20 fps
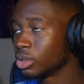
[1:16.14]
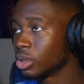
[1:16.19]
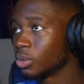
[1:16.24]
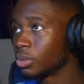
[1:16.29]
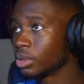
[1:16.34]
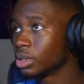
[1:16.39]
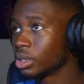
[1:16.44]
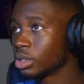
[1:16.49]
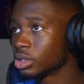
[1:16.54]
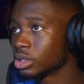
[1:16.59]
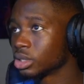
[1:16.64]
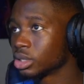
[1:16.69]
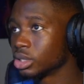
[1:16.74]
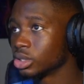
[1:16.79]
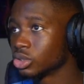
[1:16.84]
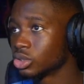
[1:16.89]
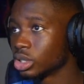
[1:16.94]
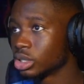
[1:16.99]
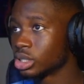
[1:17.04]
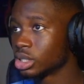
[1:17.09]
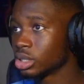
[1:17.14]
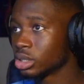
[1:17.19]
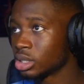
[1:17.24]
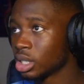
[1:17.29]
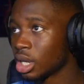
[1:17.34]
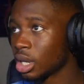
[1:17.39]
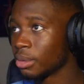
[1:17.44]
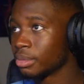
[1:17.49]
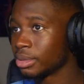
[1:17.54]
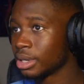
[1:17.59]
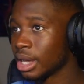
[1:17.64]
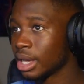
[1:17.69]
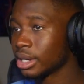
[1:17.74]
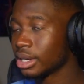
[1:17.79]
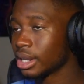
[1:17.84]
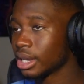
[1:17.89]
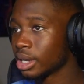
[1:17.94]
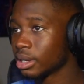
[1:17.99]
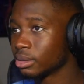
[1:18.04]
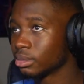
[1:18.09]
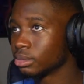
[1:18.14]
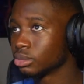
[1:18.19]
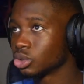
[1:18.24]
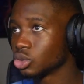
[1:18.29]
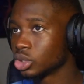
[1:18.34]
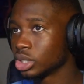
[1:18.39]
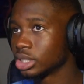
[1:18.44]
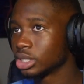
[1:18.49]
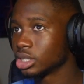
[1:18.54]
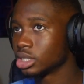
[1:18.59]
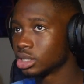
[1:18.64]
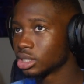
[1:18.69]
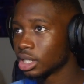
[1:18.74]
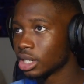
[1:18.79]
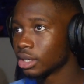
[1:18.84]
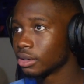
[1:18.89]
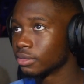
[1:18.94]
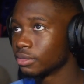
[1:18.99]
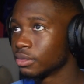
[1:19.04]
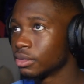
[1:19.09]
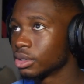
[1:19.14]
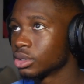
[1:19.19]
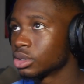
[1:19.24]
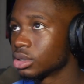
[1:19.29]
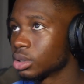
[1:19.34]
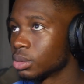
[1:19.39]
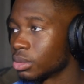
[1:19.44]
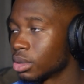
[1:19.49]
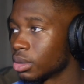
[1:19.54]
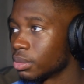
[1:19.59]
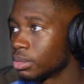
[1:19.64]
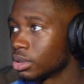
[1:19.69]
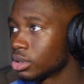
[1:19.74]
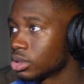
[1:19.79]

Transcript: Nowhere else. Straight to the top. Not down. Straight to the top. What are you talking about,